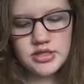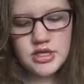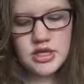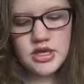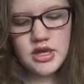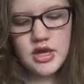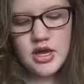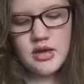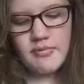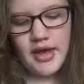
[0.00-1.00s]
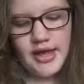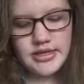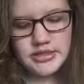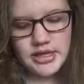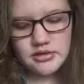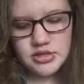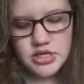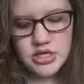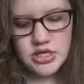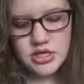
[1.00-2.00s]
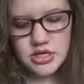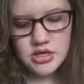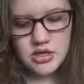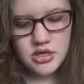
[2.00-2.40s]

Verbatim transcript: key, my aunt's house key,